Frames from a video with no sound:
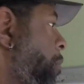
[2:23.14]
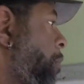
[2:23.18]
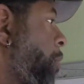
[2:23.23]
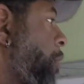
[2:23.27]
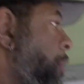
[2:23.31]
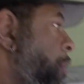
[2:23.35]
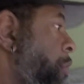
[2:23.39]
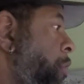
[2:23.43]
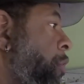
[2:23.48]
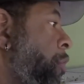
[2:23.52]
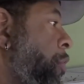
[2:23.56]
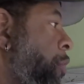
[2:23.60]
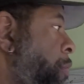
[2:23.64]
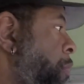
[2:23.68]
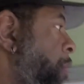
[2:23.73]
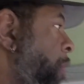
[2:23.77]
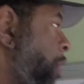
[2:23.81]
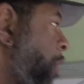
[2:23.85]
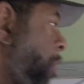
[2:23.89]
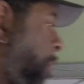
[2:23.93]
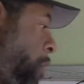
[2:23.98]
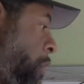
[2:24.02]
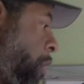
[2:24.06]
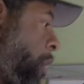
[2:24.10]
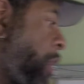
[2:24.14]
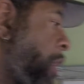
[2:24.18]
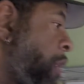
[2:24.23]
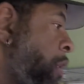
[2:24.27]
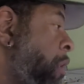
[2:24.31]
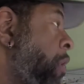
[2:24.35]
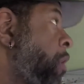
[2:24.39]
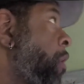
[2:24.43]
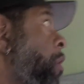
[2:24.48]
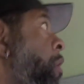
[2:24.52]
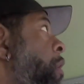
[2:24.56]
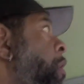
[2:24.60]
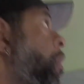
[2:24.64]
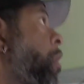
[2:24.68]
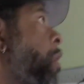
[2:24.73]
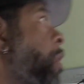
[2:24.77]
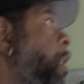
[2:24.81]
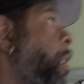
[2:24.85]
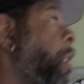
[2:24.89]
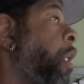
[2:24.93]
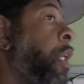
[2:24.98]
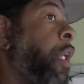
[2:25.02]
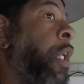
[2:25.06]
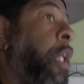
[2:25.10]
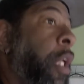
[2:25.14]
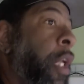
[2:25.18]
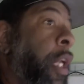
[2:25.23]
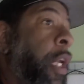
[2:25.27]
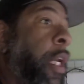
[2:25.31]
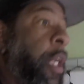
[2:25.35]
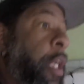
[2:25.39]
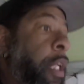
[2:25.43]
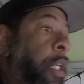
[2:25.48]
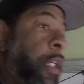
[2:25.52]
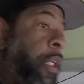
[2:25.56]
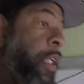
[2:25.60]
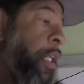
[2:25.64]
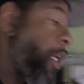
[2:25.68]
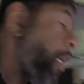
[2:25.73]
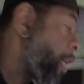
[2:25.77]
put those two windows in, and